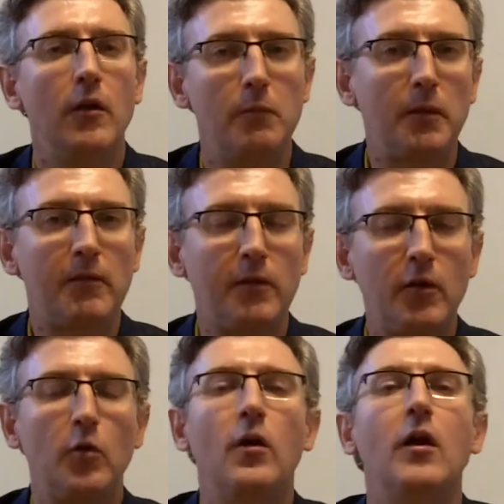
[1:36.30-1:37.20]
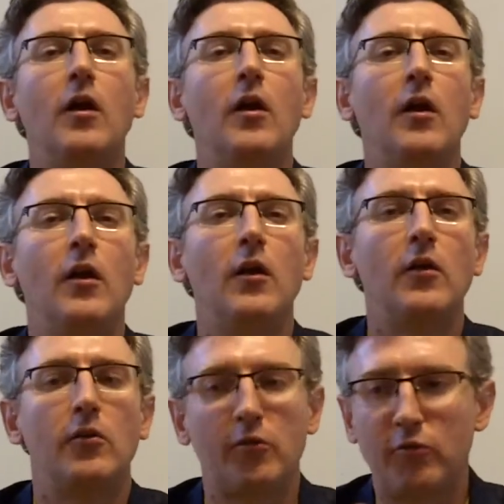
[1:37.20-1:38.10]
Number two,
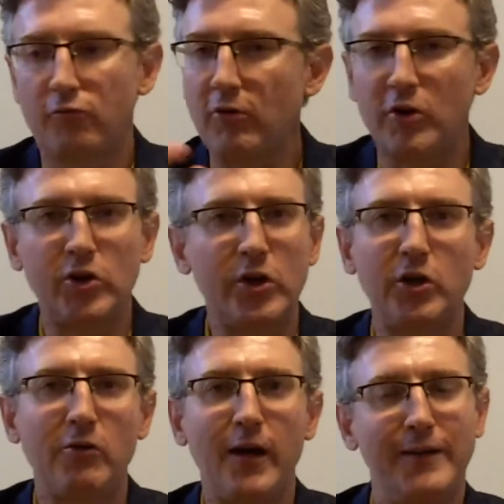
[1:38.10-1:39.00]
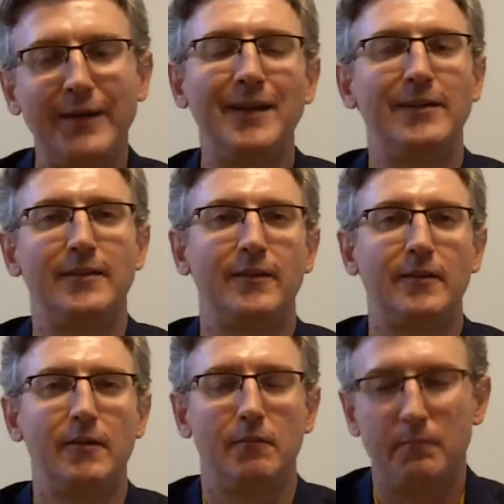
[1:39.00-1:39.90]
structure your
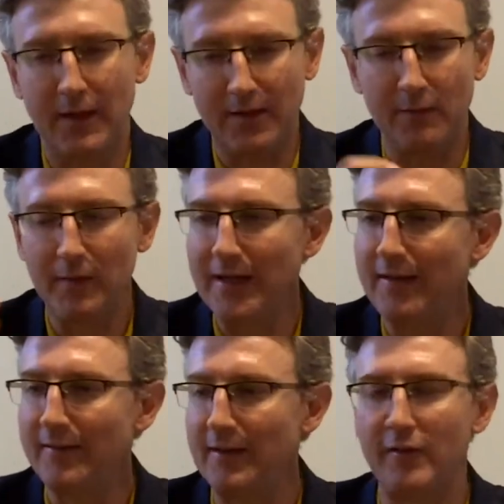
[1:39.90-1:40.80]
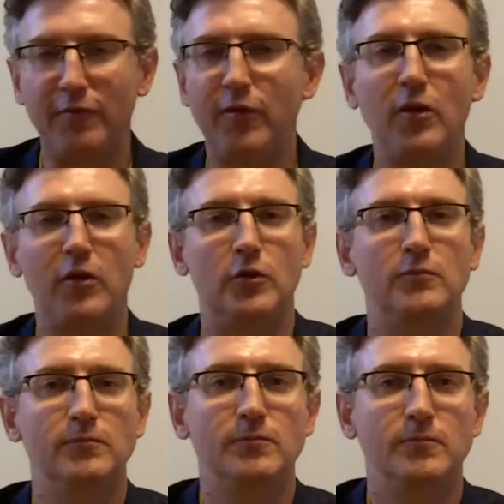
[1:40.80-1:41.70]
ideas. Make them easy to
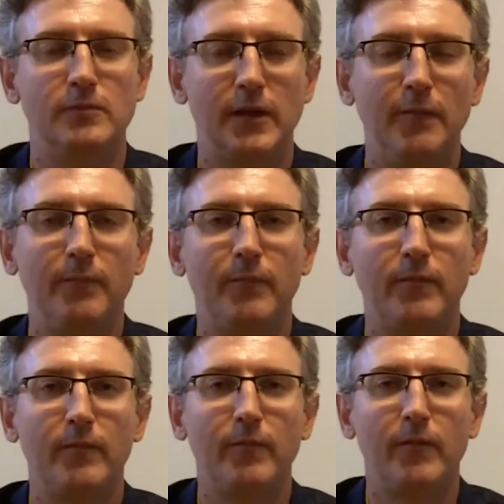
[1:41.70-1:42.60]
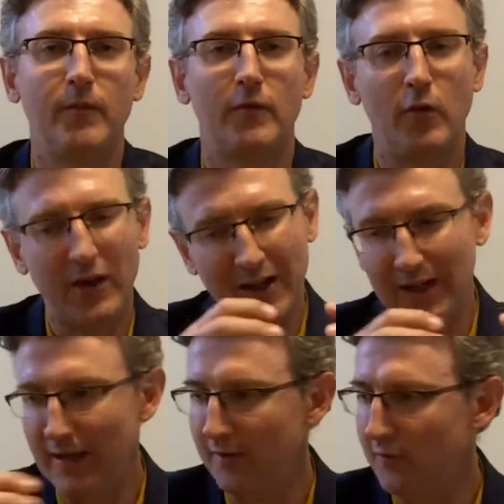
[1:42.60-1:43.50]
follow. Yeah, so a
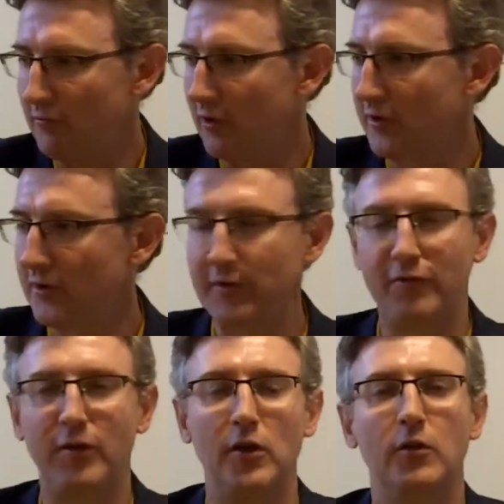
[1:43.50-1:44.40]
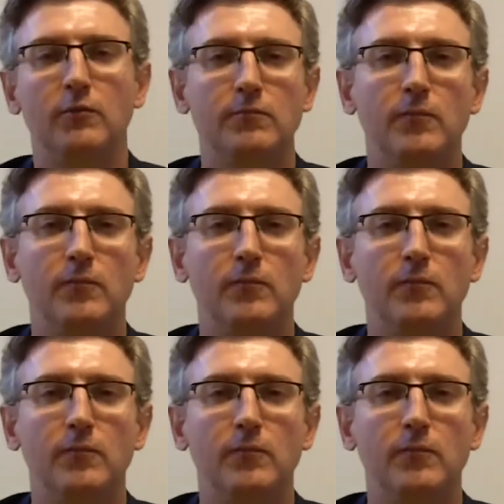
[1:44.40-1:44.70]
clear structure to follow.